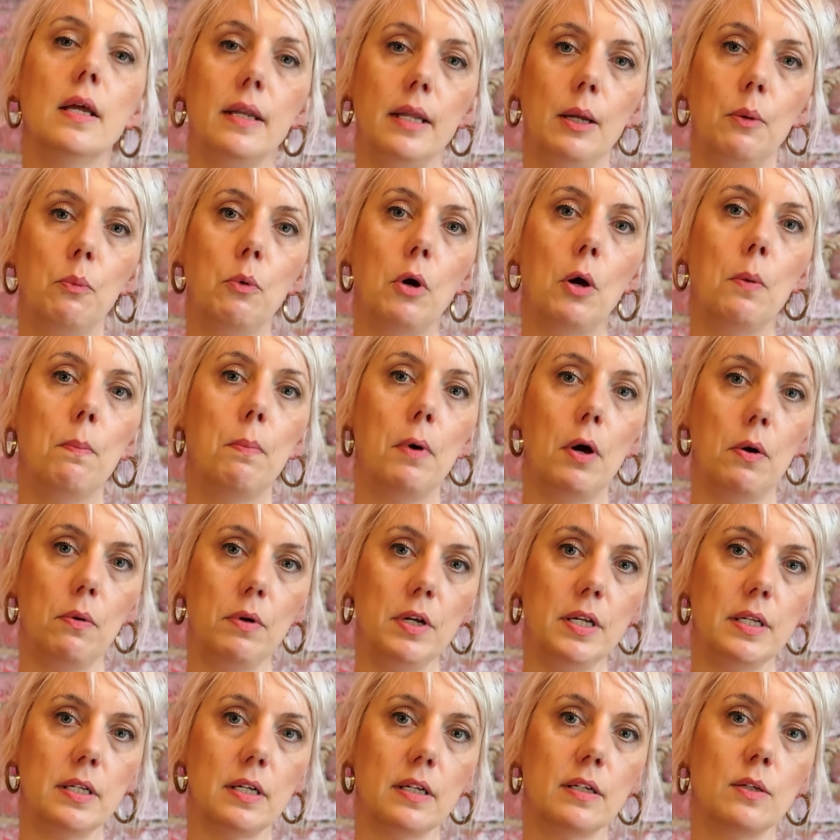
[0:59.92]
They were
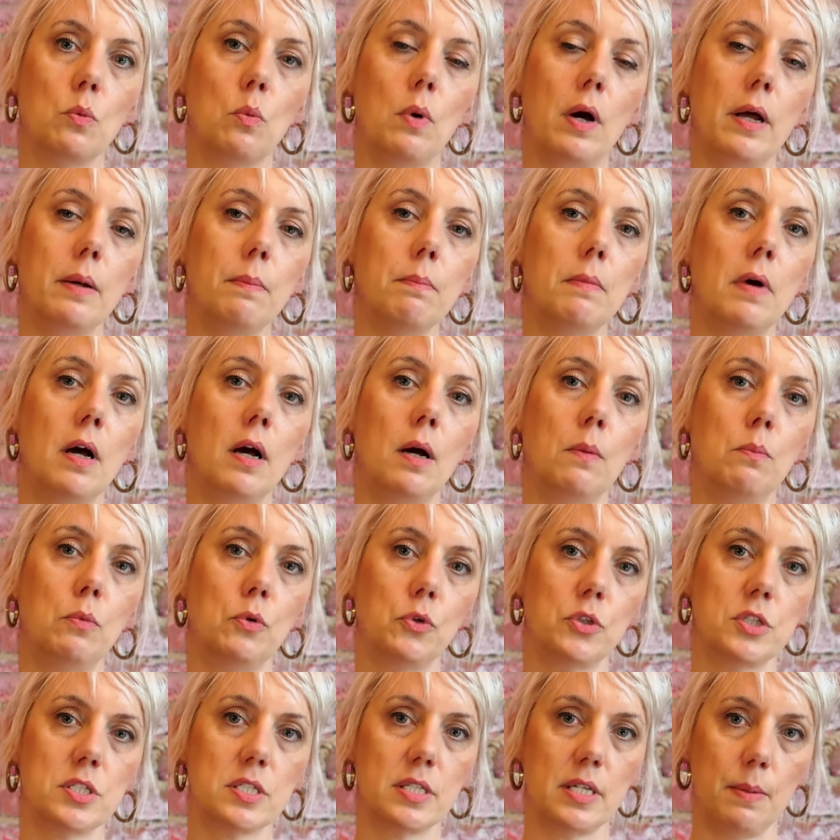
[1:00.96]
buried at the Wat
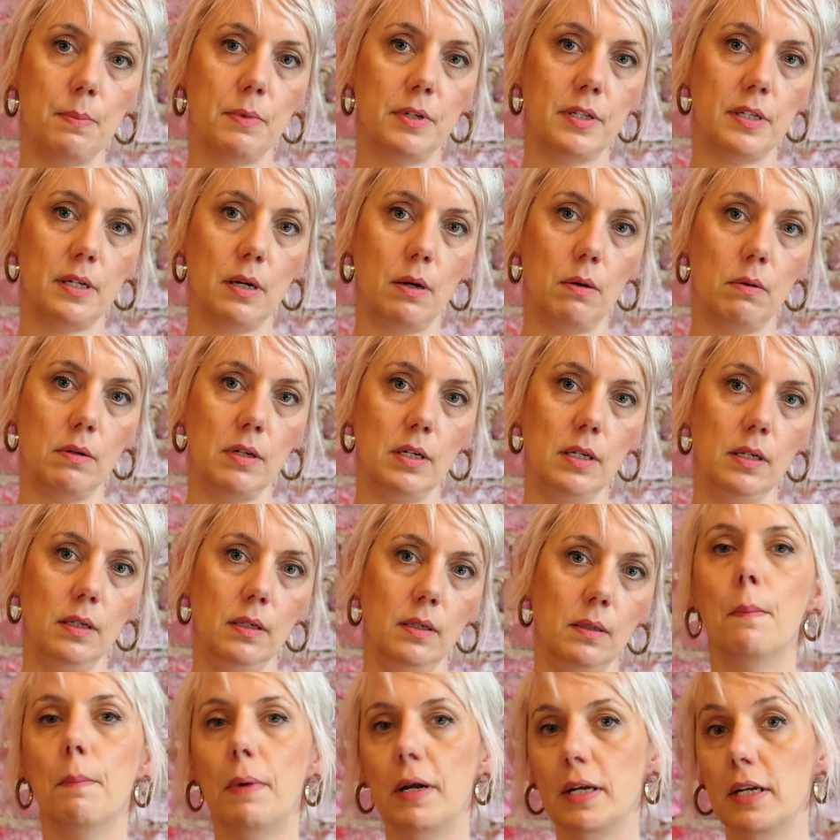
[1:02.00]
Mahabut cemetery,
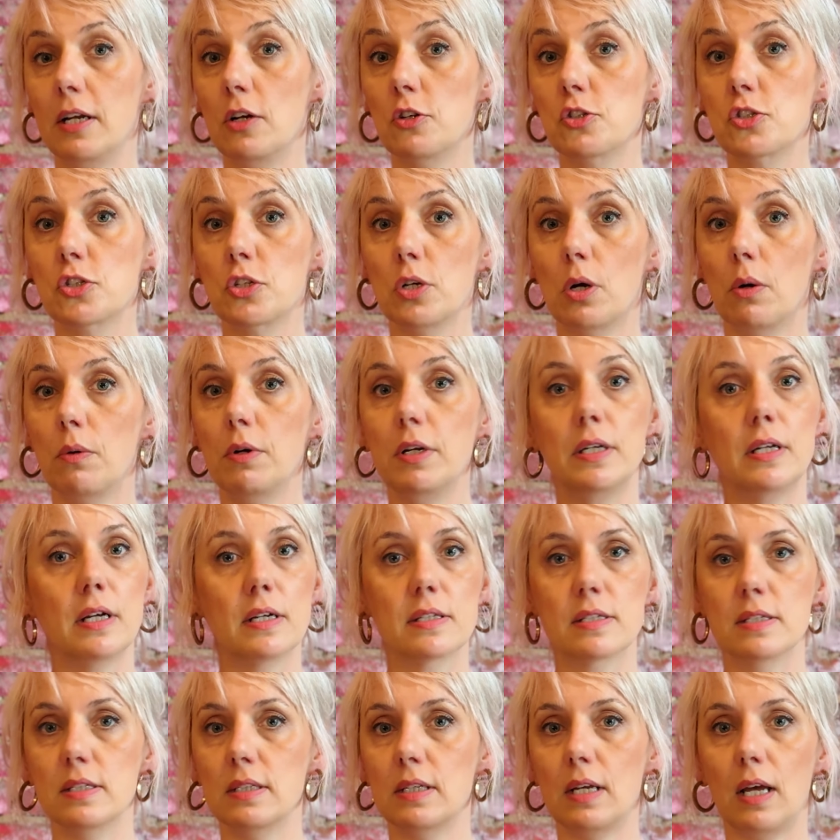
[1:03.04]
but their story
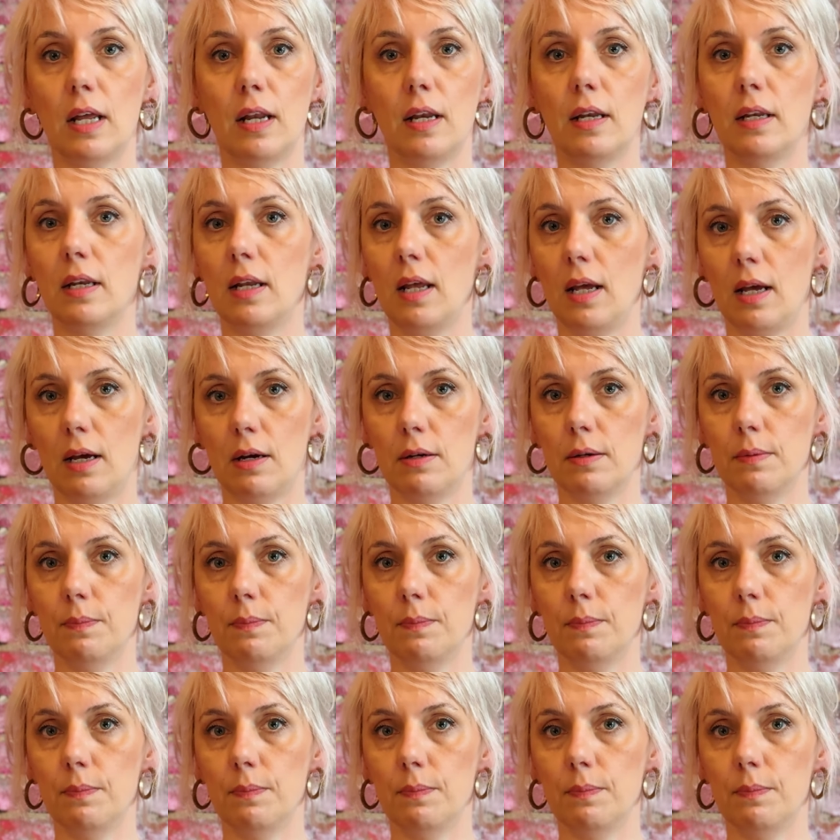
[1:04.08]
doesn't end there.